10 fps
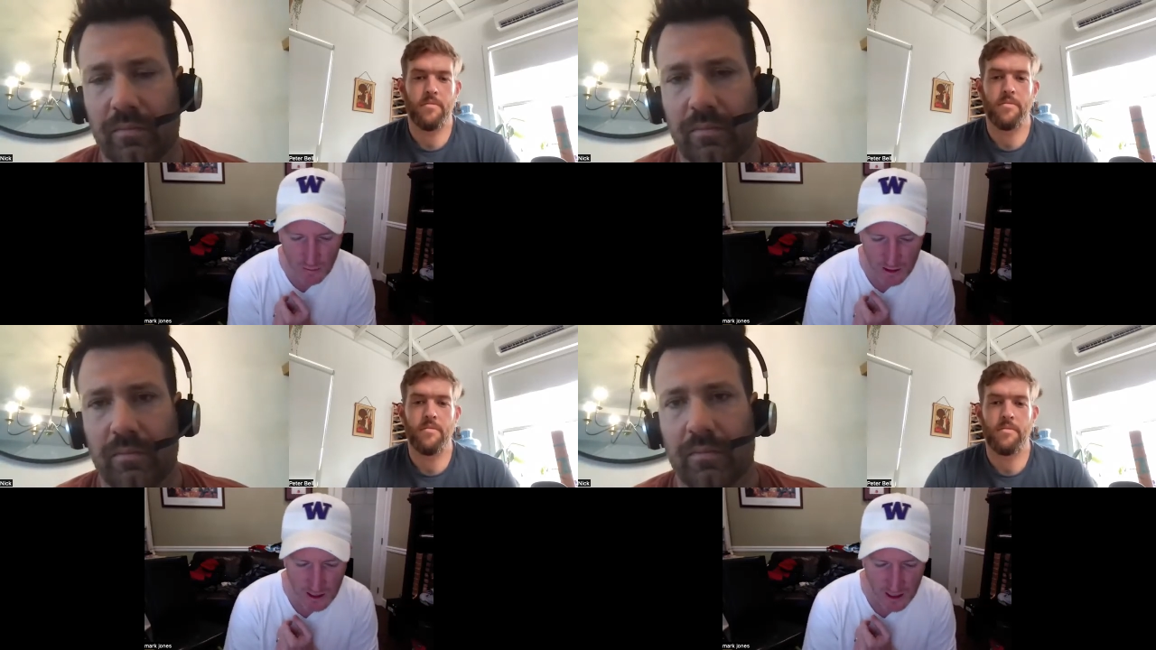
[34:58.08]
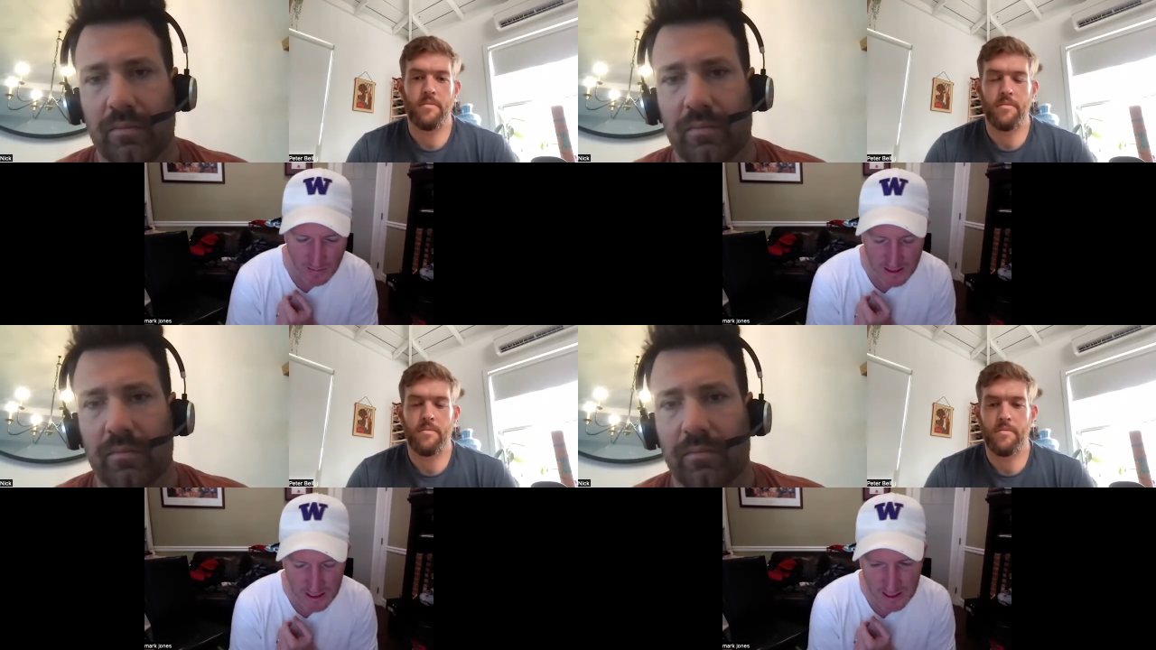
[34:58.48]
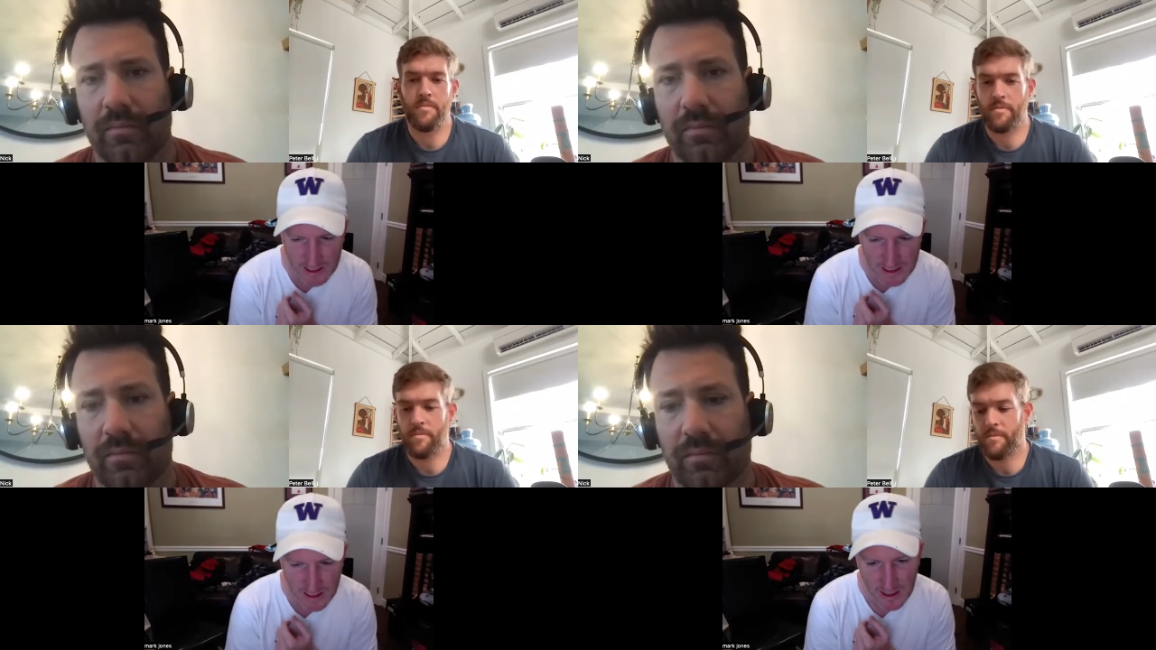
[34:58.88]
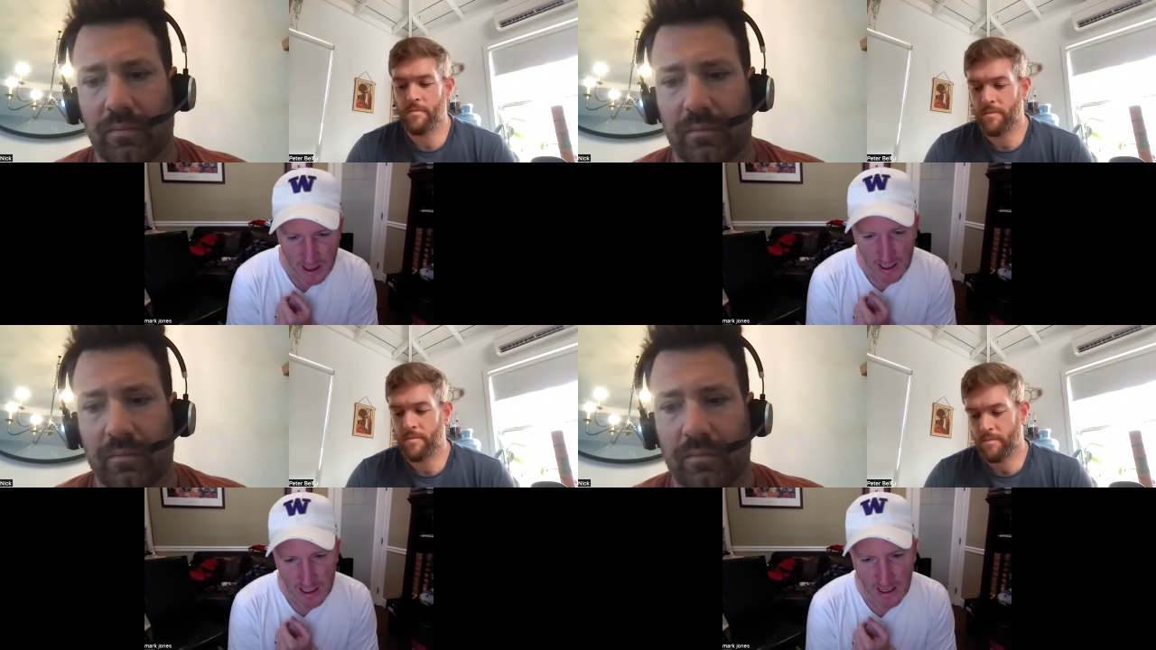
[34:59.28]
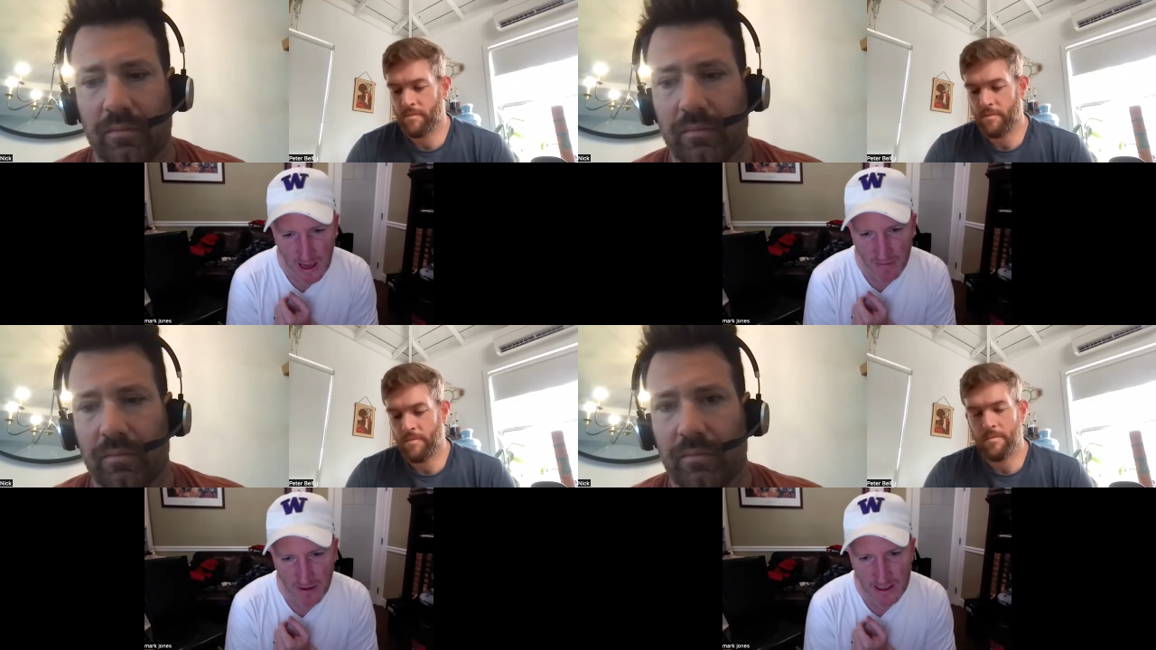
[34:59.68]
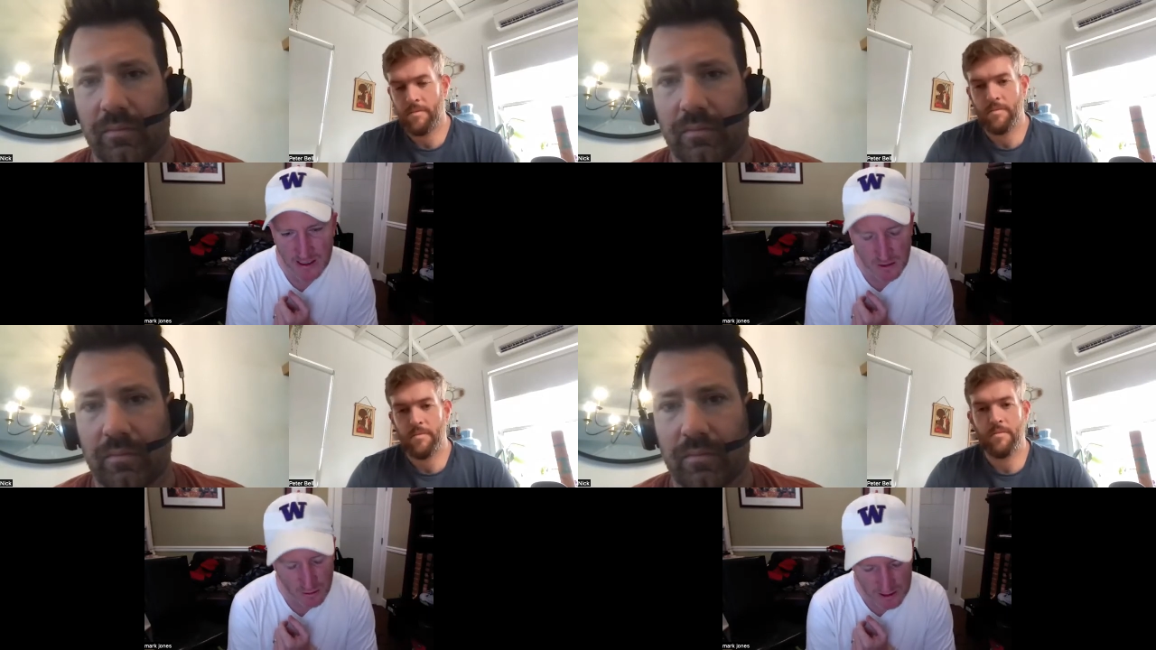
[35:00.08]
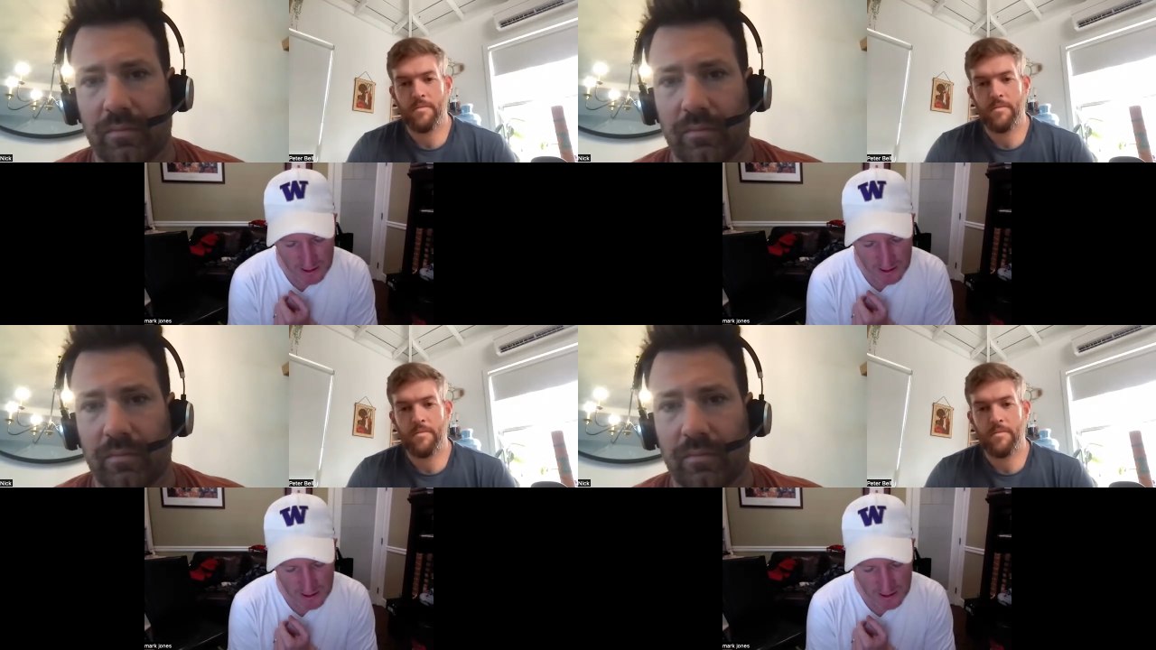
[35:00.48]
Speaker 1: where it comes in is he every discourse